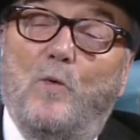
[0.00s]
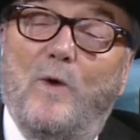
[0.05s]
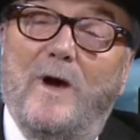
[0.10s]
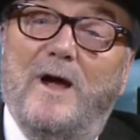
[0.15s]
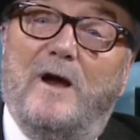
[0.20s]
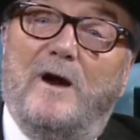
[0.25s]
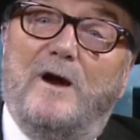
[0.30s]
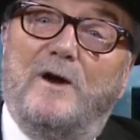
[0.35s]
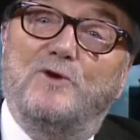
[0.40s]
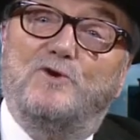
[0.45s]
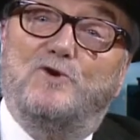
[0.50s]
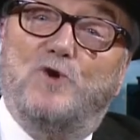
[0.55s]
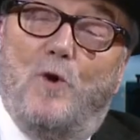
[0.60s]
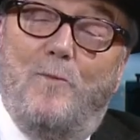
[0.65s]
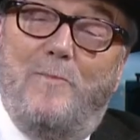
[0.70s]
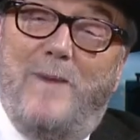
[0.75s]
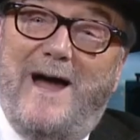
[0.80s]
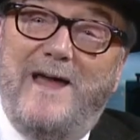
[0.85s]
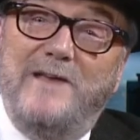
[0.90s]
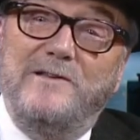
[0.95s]
where
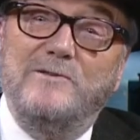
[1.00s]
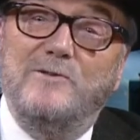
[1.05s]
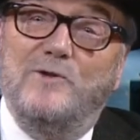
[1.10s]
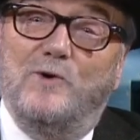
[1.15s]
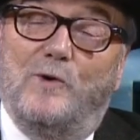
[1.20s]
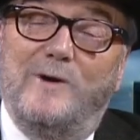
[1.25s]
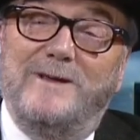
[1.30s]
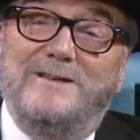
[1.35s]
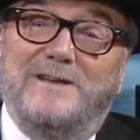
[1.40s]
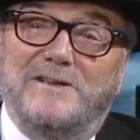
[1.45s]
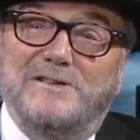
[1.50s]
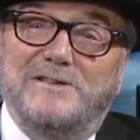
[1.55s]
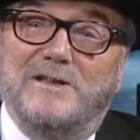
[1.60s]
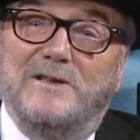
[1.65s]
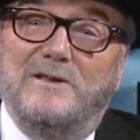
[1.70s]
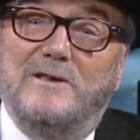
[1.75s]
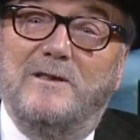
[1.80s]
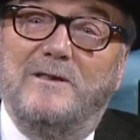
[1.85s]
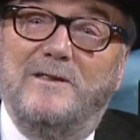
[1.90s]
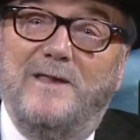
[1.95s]
Joe Biden, though he
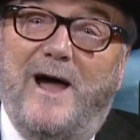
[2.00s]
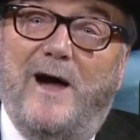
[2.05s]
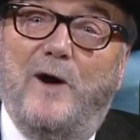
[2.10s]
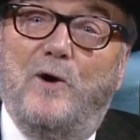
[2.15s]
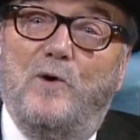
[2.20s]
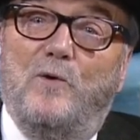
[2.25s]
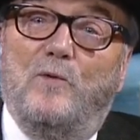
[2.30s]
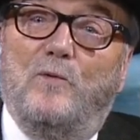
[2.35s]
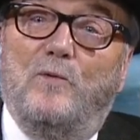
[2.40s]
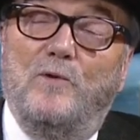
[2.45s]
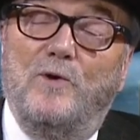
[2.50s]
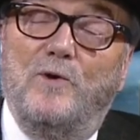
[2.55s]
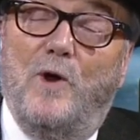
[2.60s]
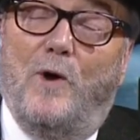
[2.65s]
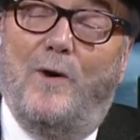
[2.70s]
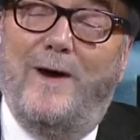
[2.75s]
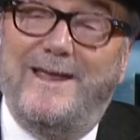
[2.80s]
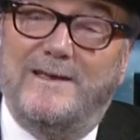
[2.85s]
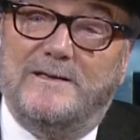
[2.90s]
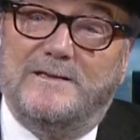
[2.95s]
doesn't now
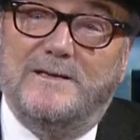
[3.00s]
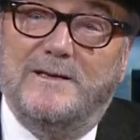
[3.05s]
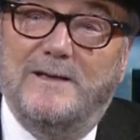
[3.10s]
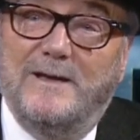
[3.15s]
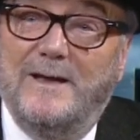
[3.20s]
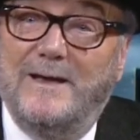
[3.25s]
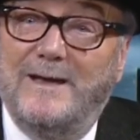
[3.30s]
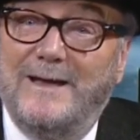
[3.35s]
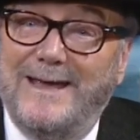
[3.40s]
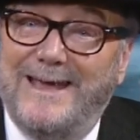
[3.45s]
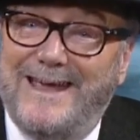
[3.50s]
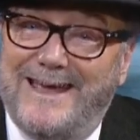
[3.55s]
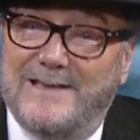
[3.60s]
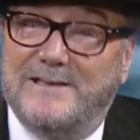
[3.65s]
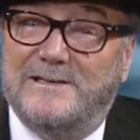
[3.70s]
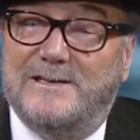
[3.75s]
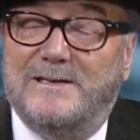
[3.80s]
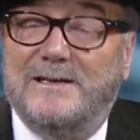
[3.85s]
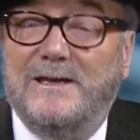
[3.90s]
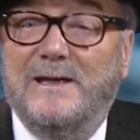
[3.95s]
know it,
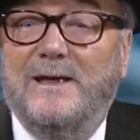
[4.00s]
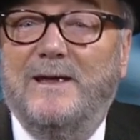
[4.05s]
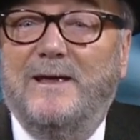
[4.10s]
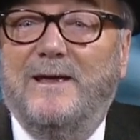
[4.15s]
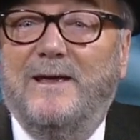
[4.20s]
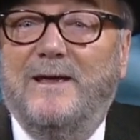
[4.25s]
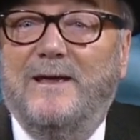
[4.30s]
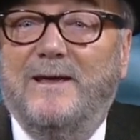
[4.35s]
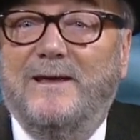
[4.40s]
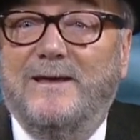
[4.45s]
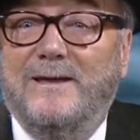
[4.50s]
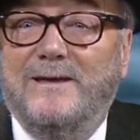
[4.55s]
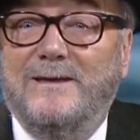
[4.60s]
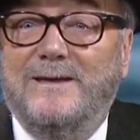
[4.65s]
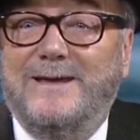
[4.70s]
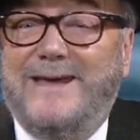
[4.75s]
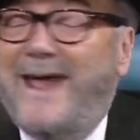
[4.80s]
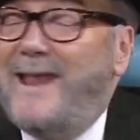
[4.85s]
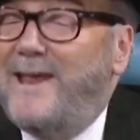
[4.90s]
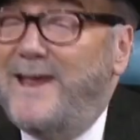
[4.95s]
is
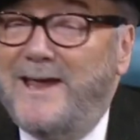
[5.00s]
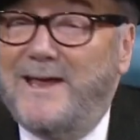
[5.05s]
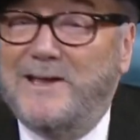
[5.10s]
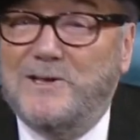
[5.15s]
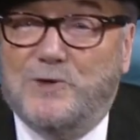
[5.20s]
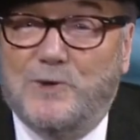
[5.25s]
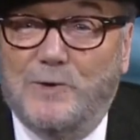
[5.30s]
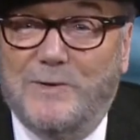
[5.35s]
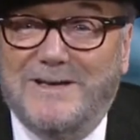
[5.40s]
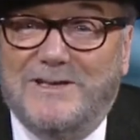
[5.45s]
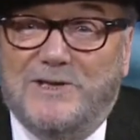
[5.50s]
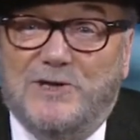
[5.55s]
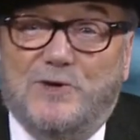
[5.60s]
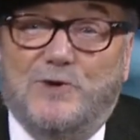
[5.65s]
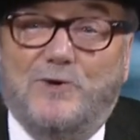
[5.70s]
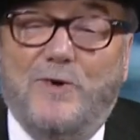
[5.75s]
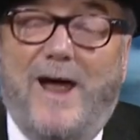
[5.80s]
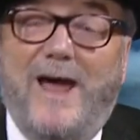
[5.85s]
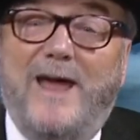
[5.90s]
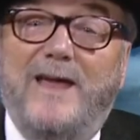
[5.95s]
getting into his
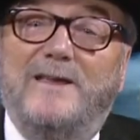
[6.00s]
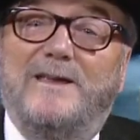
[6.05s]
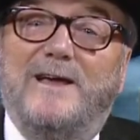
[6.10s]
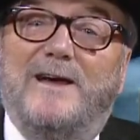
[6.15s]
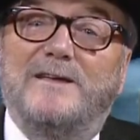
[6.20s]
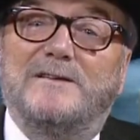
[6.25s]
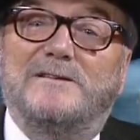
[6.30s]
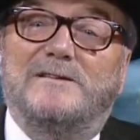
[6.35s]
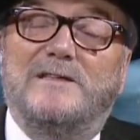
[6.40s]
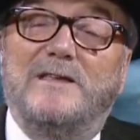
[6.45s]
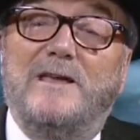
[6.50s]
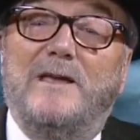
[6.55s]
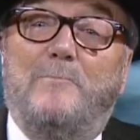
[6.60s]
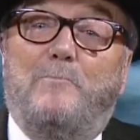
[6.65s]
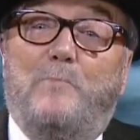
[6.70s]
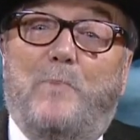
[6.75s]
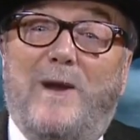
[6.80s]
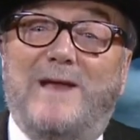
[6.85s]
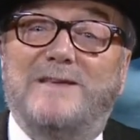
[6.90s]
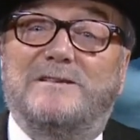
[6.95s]
stride as
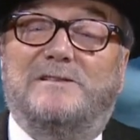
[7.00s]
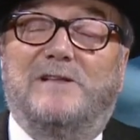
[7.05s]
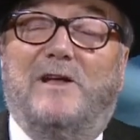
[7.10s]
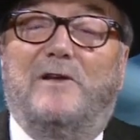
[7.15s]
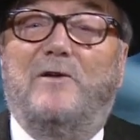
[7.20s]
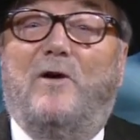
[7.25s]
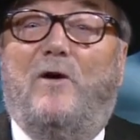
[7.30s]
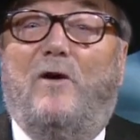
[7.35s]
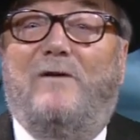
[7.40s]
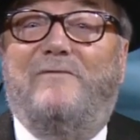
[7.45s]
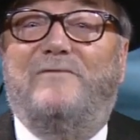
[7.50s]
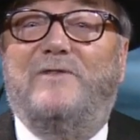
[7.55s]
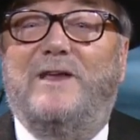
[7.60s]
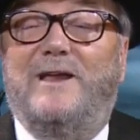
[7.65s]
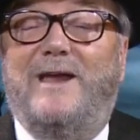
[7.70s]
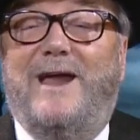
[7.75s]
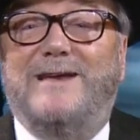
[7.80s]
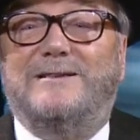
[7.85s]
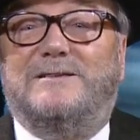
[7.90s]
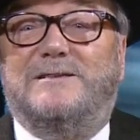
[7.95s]
the President of
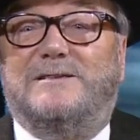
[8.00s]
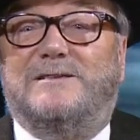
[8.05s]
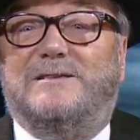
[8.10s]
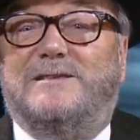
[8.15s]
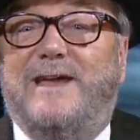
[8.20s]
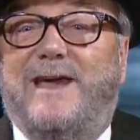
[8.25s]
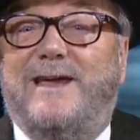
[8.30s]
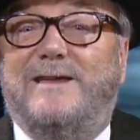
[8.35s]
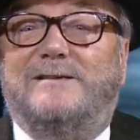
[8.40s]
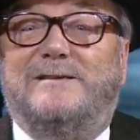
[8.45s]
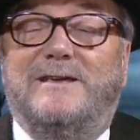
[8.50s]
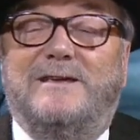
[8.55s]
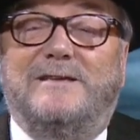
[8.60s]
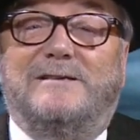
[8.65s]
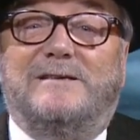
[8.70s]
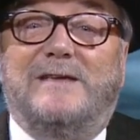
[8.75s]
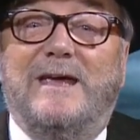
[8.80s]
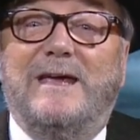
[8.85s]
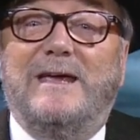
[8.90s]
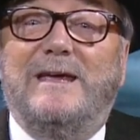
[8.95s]
the United States.
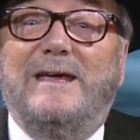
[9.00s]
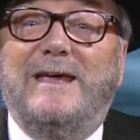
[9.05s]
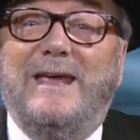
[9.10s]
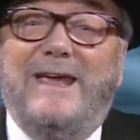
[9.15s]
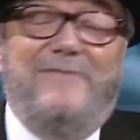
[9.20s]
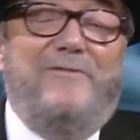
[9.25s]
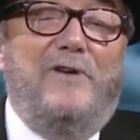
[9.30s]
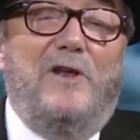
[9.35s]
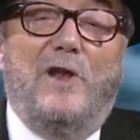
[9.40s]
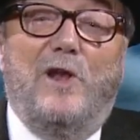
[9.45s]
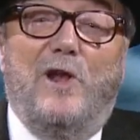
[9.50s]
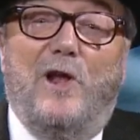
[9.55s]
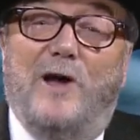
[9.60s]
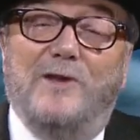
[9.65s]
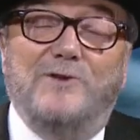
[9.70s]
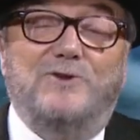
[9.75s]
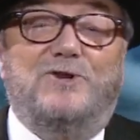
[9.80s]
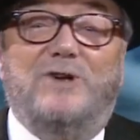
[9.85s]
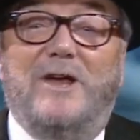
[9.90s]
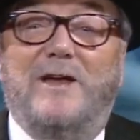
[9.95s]
He's even
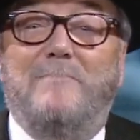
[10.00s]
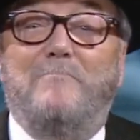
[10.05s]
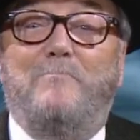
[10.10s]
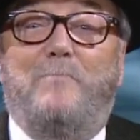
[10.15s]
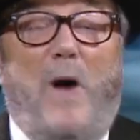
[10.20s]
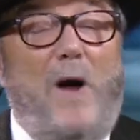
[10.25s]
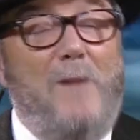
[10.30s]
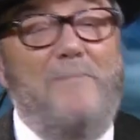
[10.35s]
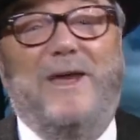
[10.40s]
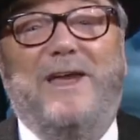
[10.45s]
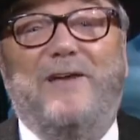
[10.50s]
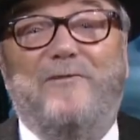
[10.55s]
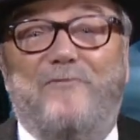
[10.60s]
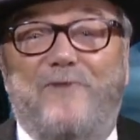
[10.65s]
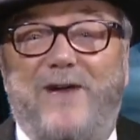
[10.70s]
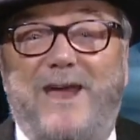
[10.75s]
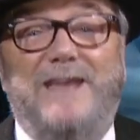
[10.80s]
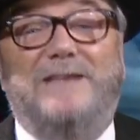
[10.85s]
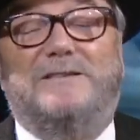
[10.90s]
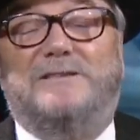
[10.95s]
launching
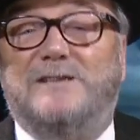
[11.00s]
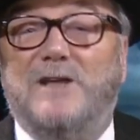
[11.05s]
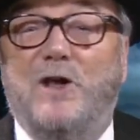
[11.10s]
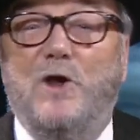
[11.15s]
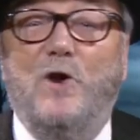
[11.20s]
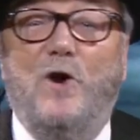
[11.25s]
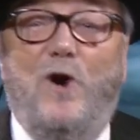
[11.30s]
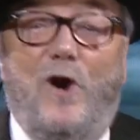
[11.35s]
bombing raids